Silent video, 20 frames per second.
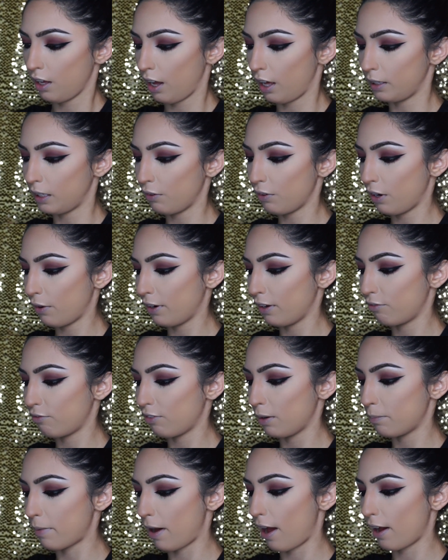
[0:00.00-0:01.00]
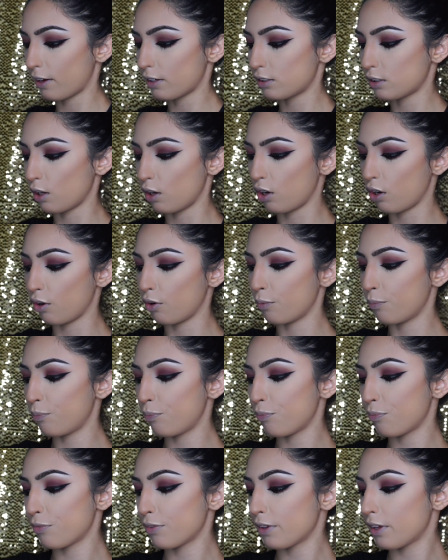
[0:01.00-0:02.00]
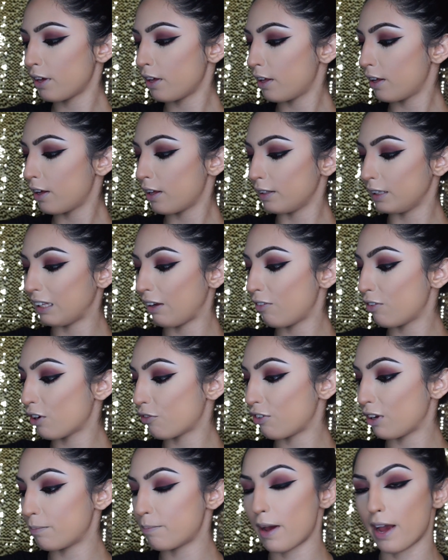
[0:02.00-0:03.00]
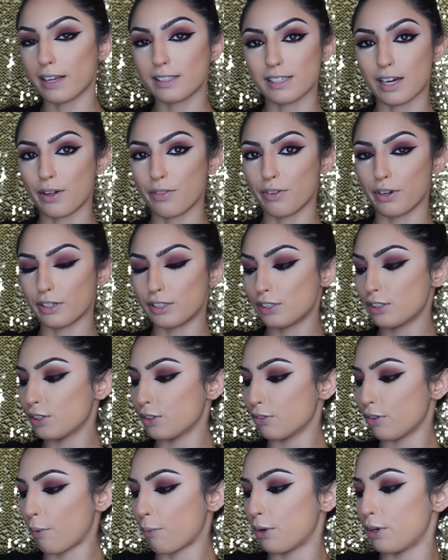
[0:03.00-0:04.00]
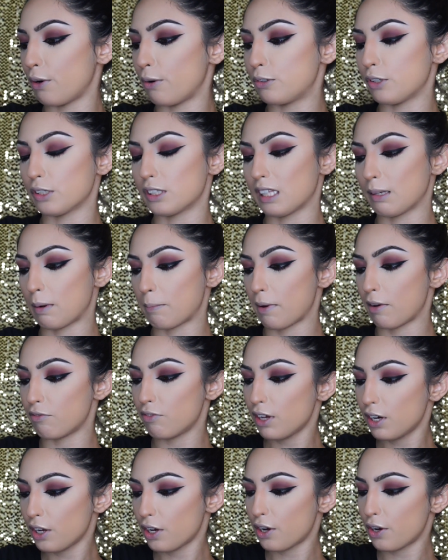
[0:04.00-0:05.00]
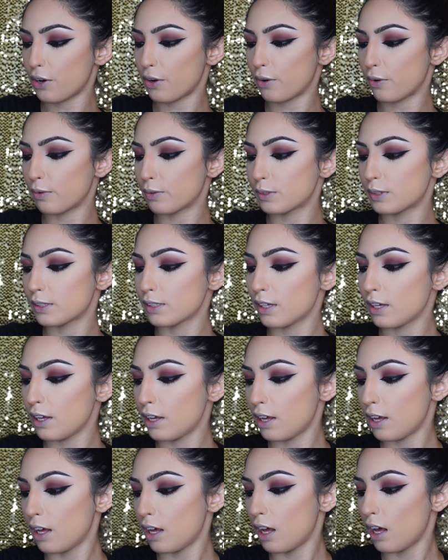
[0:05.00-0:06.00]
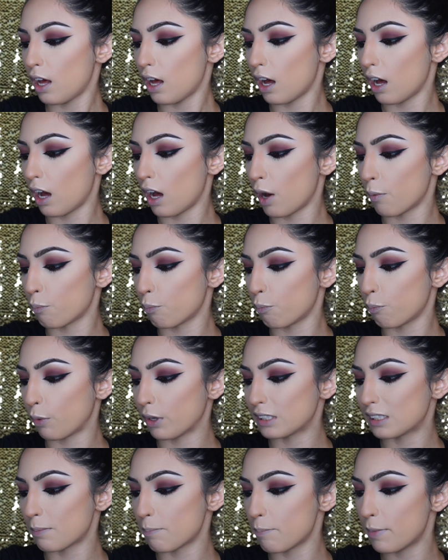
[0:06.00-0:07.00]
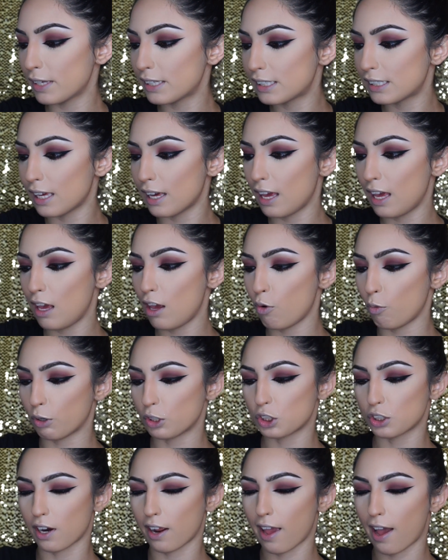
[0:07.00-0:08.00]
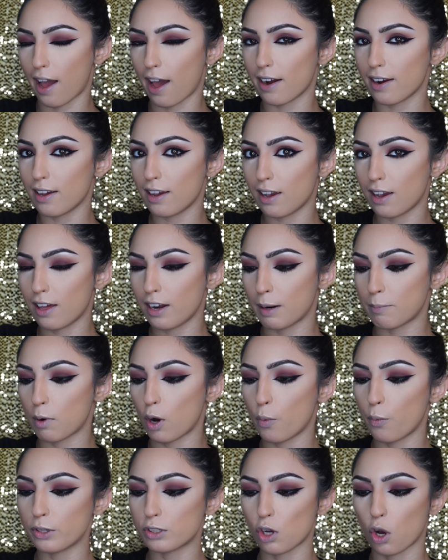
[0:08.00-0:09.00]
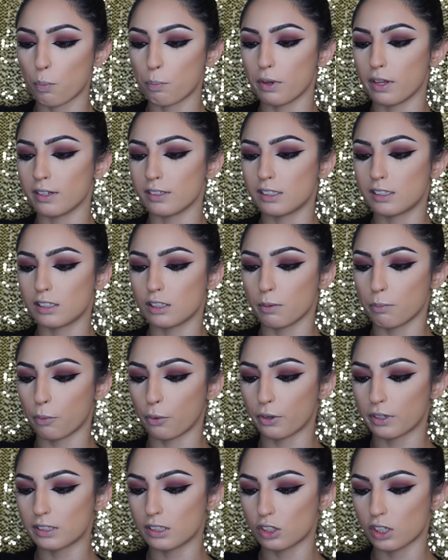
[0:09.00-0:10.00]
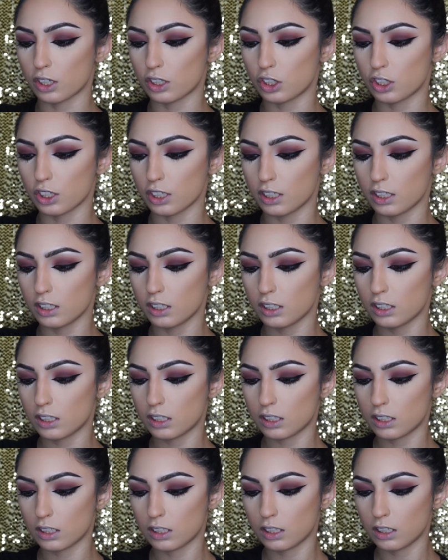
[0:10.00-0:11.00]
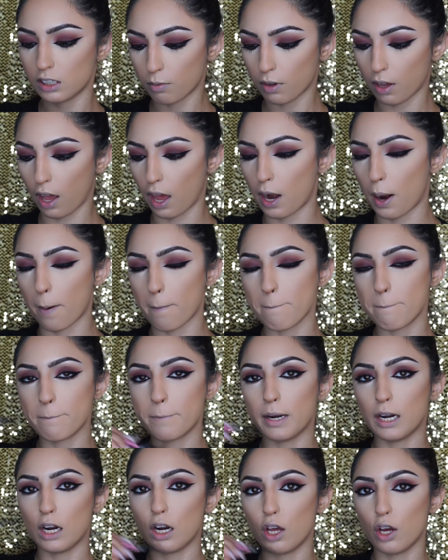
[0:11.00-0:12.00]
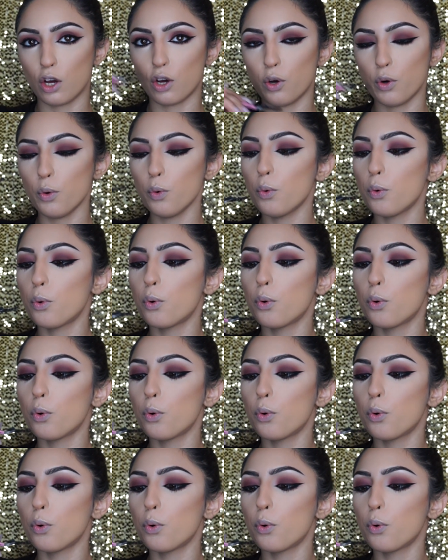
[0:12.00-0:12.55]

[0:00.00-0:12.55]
I love hearing feedback, so leave your feedback down there too. I want to know what you guys think about my videos, what's missing, what should I add in. I'm always open to more suggestions. Kind of below.